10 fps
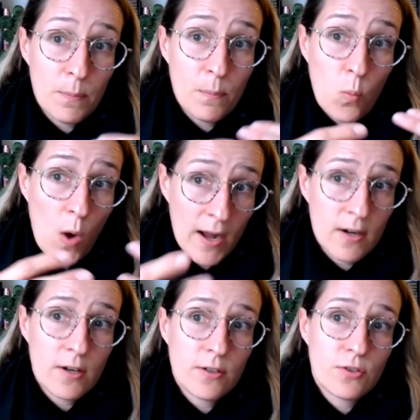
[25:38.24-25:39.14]

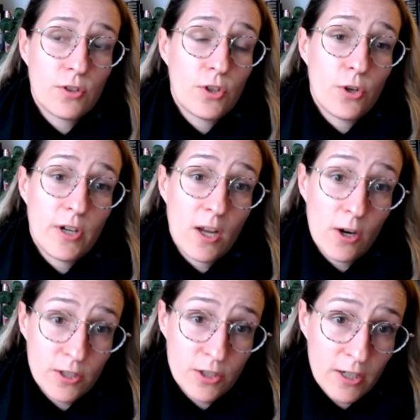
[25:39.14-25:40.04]
wider security
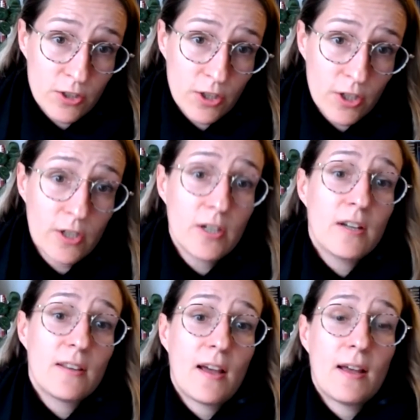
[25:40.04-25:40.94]
architecture
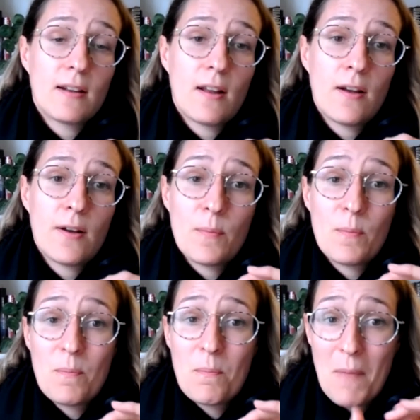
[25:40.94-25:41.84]
that
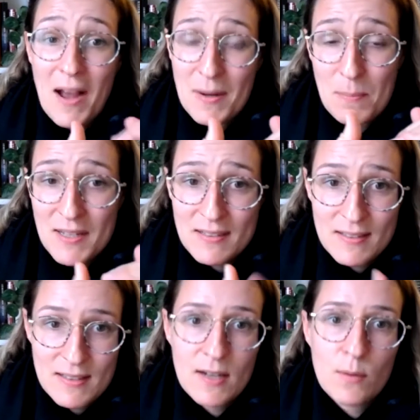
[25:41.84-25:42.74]
might be
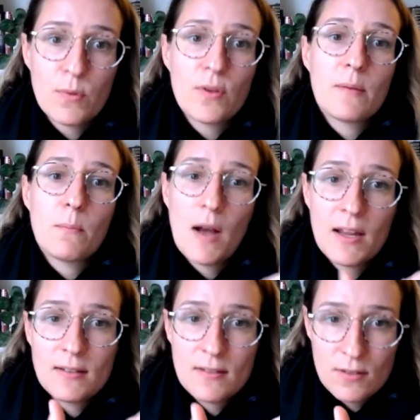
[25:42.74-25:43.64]
sustainable and
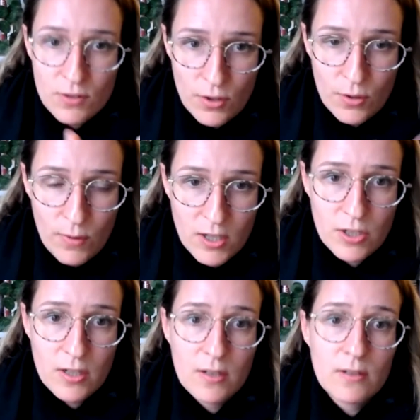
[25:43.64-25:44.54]
might deter
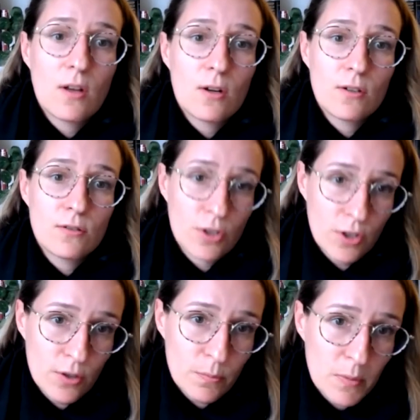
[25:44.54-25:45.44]
Russia long
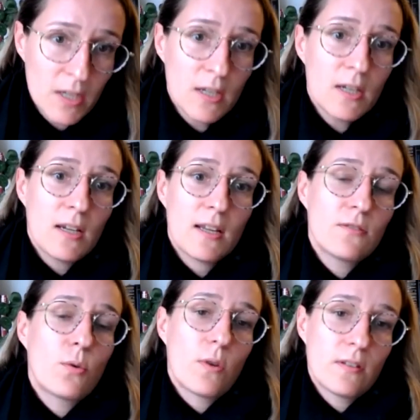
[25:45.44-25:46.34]
term is
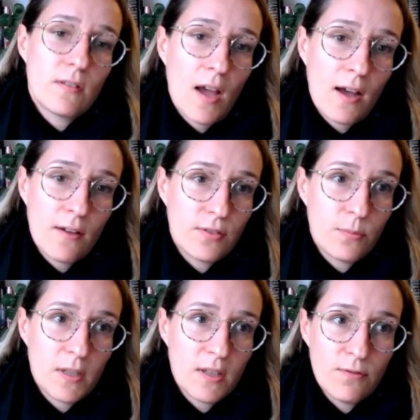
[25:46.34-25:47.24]
going to have to
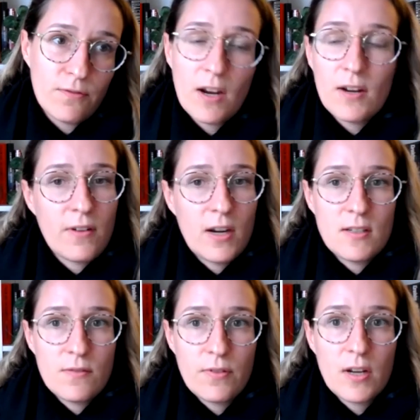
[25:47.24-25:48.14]
be very, very
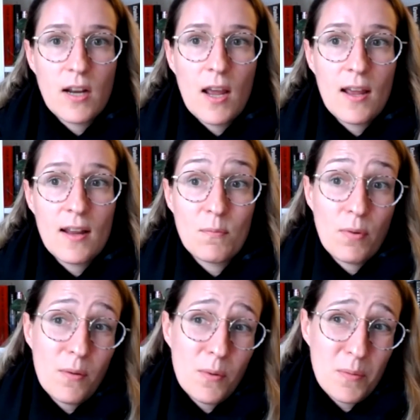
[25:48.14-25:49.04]
different. And
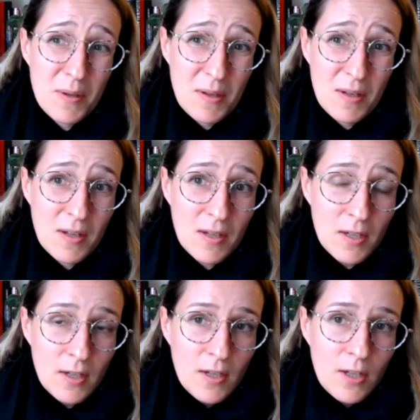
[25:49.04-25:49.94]
probably,
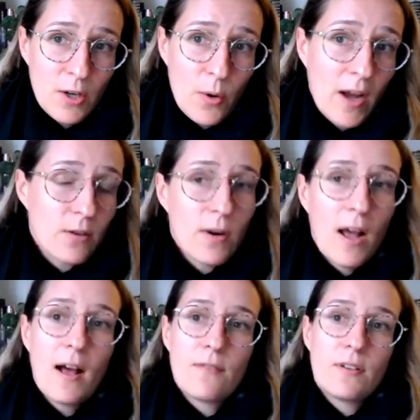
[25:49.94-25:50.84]
you know, I don't
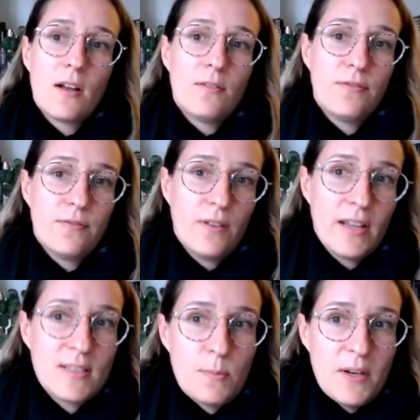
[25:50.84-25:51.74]
have enough
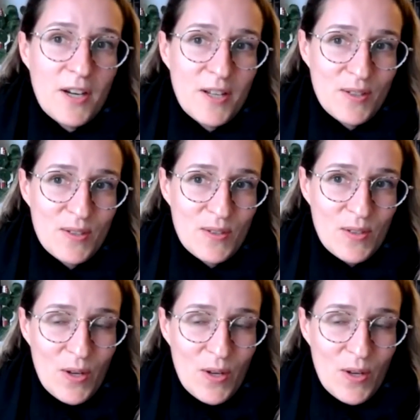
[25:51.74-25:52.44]
experience